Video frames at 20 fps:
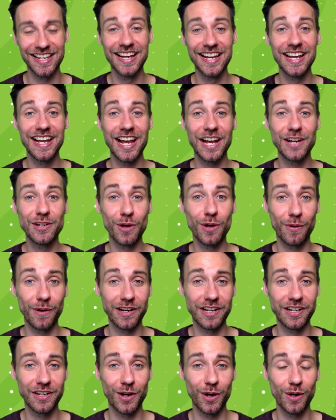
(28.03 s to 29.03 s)
and you
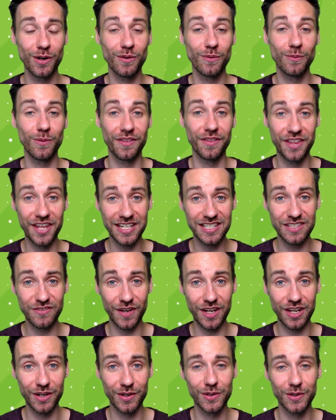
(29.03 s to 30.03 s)
already know what this
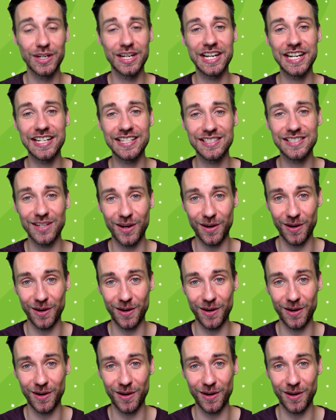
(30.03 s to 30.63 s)
video is